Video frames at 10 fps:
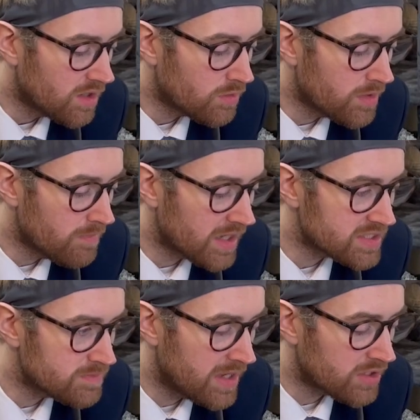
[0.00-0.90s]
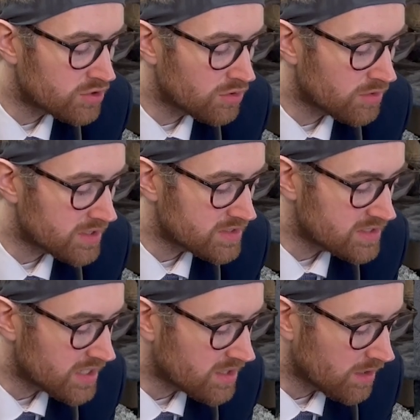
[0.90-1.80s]
We must make sure it
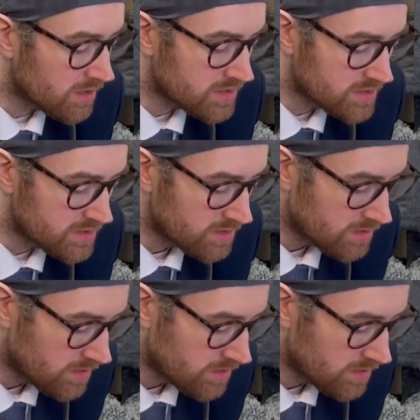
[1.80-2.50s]
settles